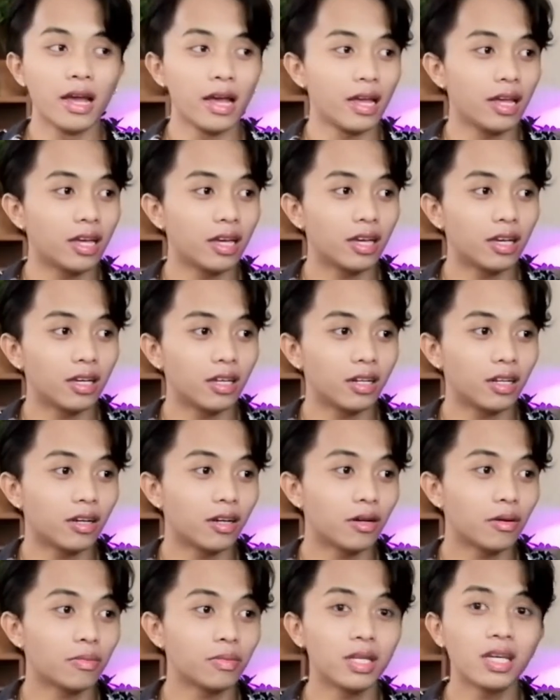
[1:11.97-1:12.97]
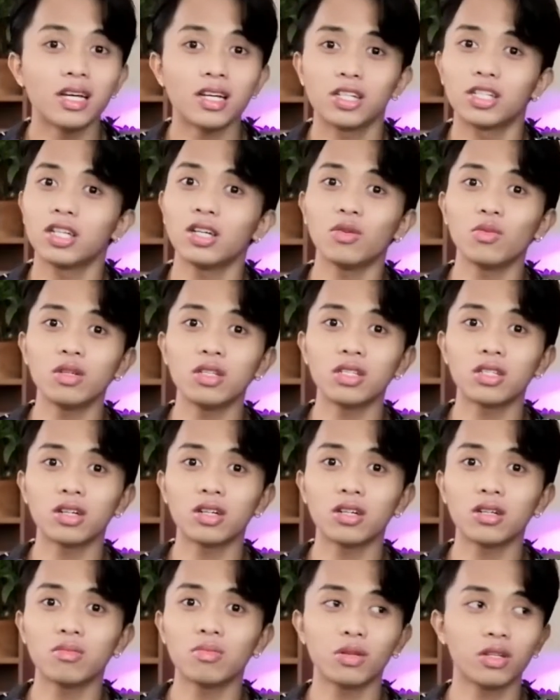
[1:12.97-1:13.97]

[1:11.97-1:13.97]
and yeah, shall we start?